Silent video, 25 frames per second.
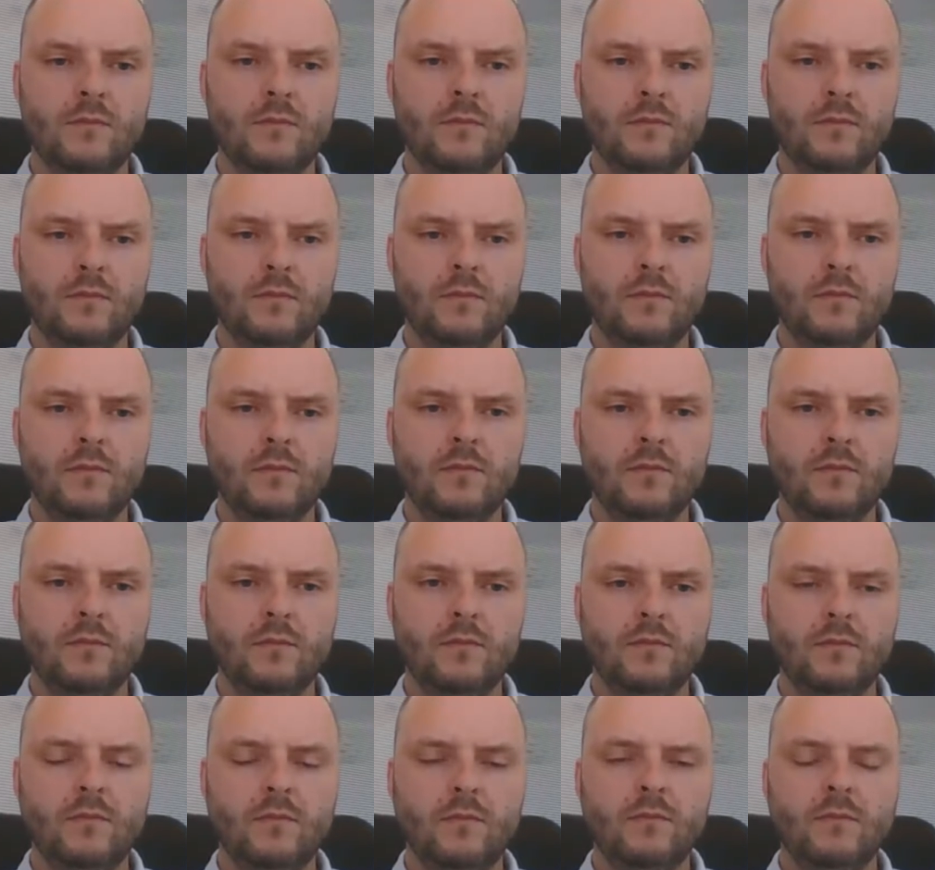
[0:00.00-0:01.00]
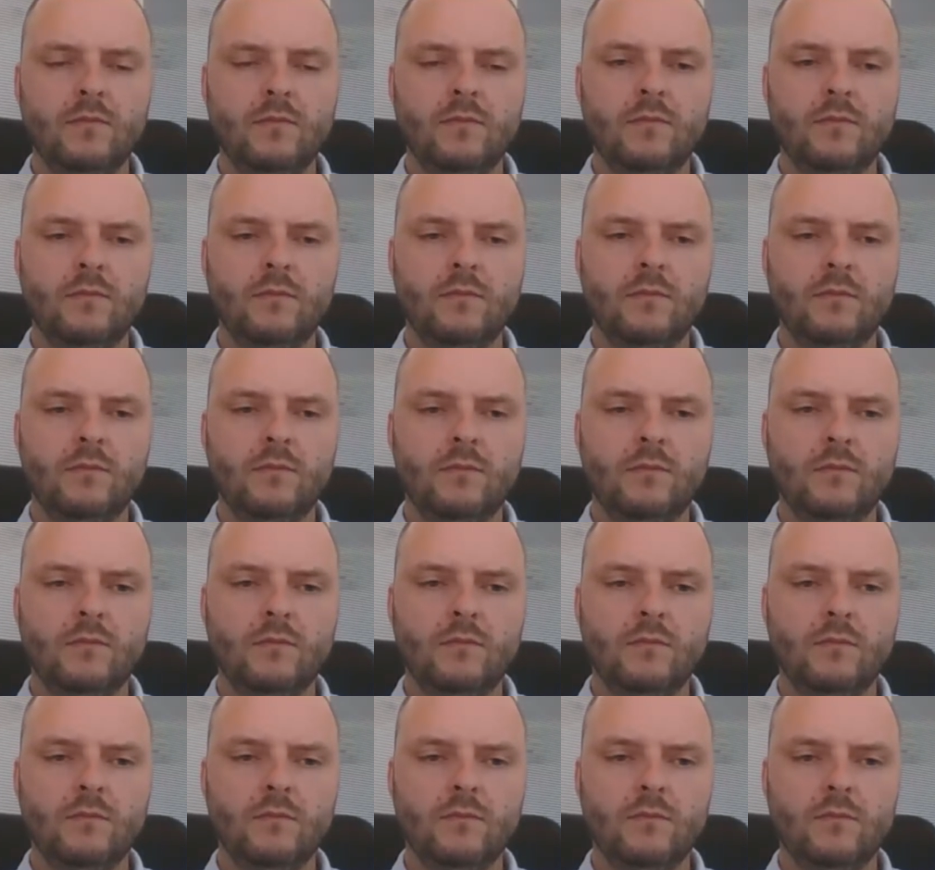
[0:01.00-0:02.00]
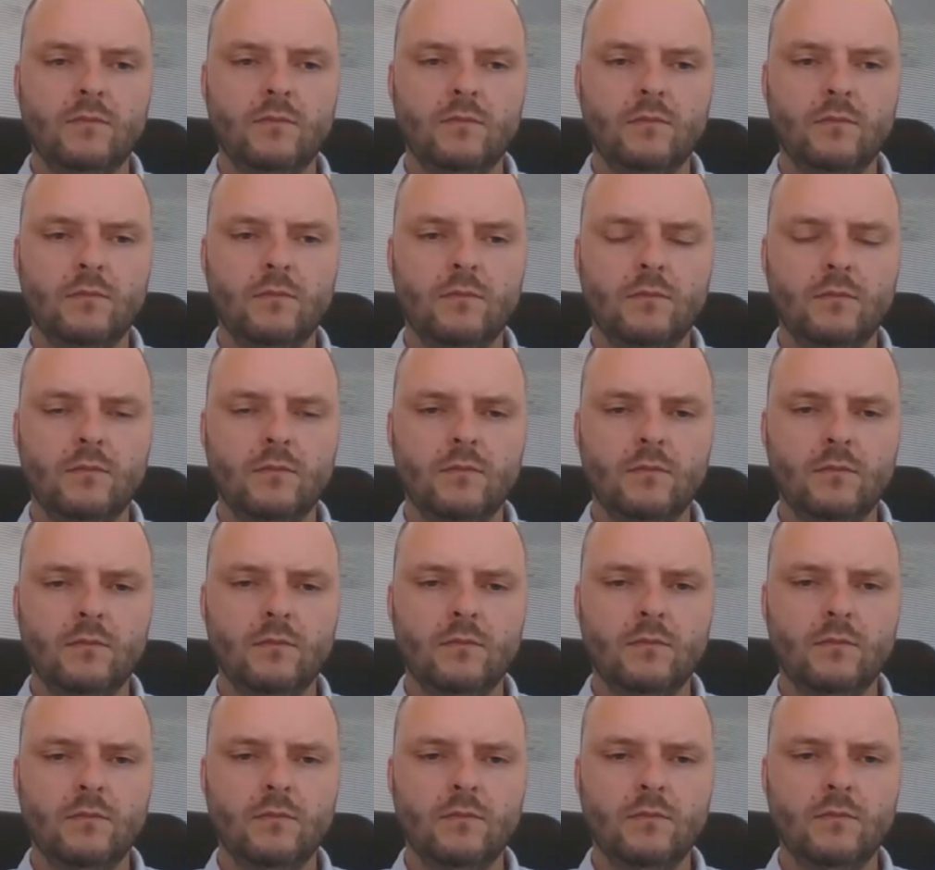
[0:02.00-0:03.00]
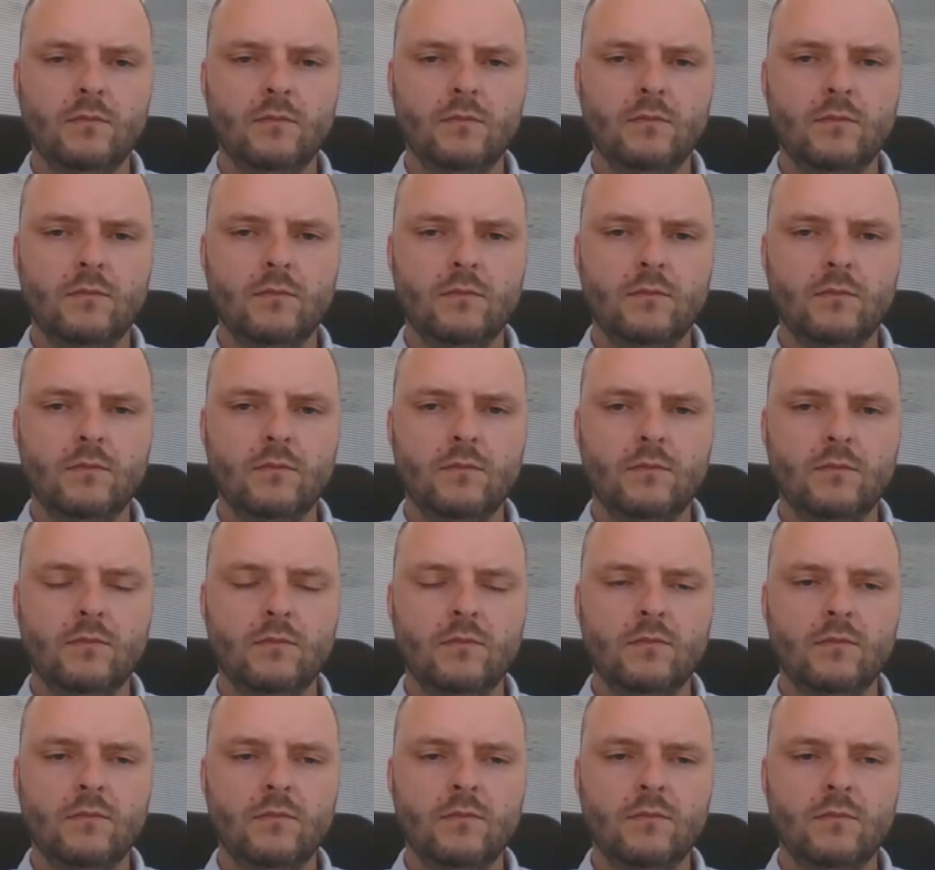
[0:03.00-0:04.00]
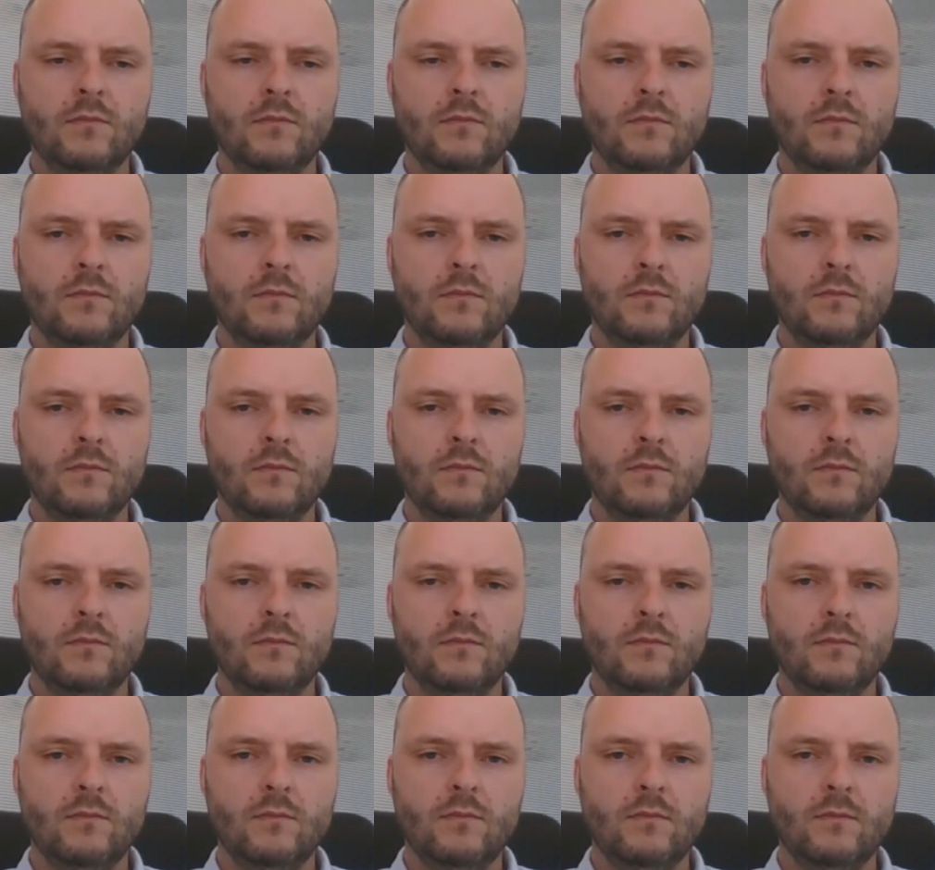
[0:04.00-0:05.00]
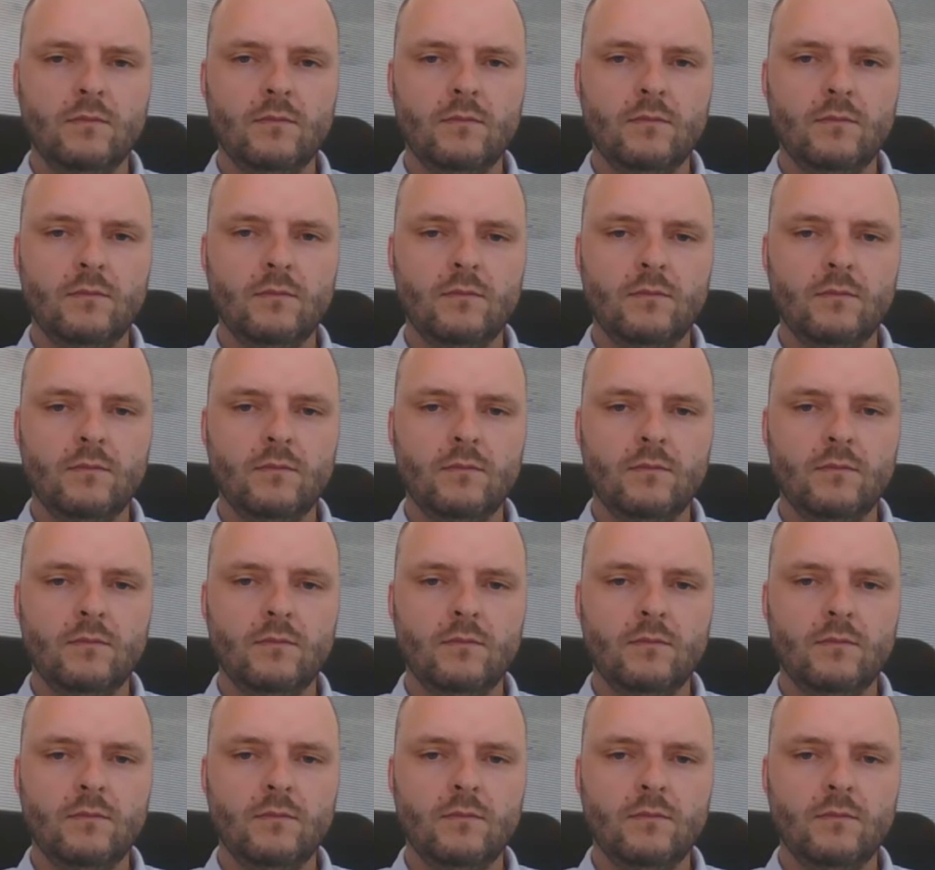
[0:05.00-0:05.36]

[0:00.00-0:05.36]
(silent)